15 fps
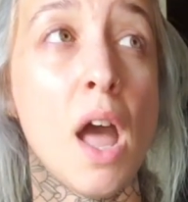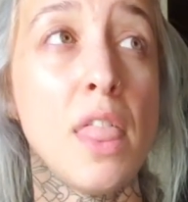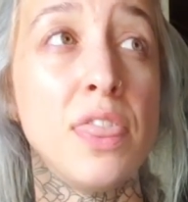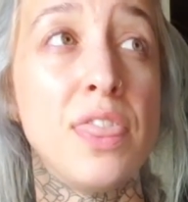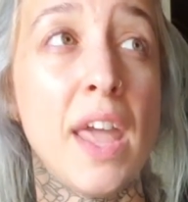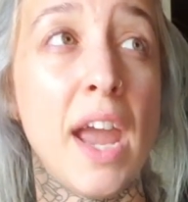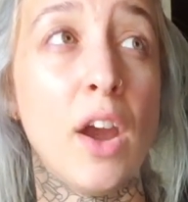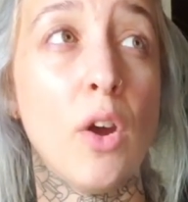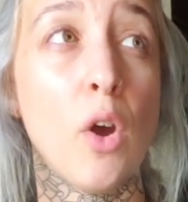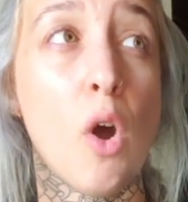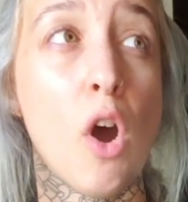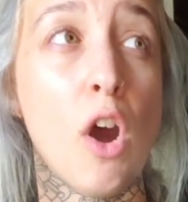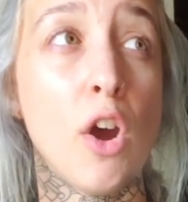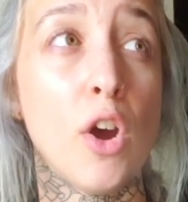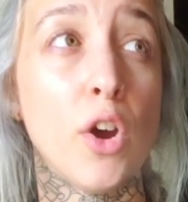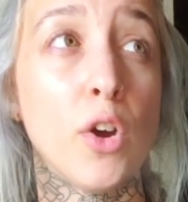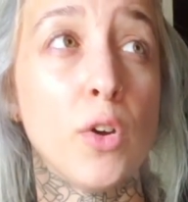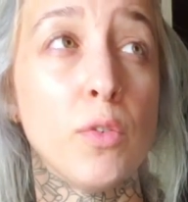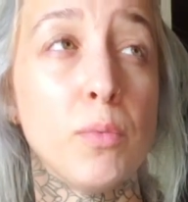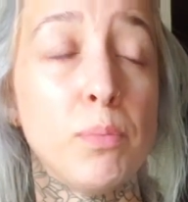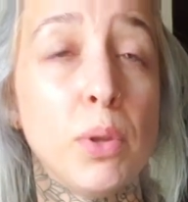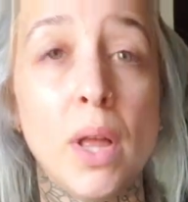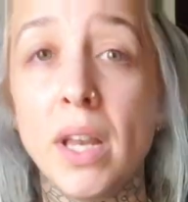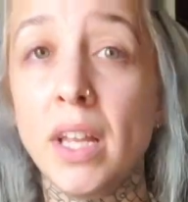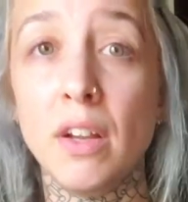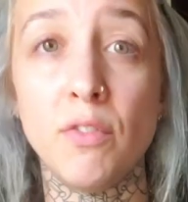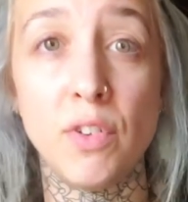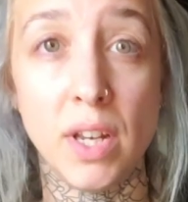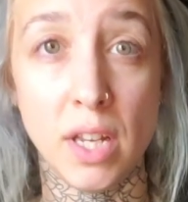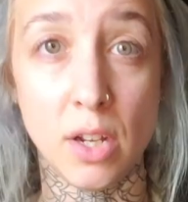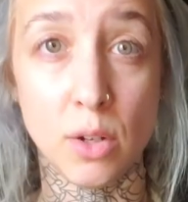there are plenty of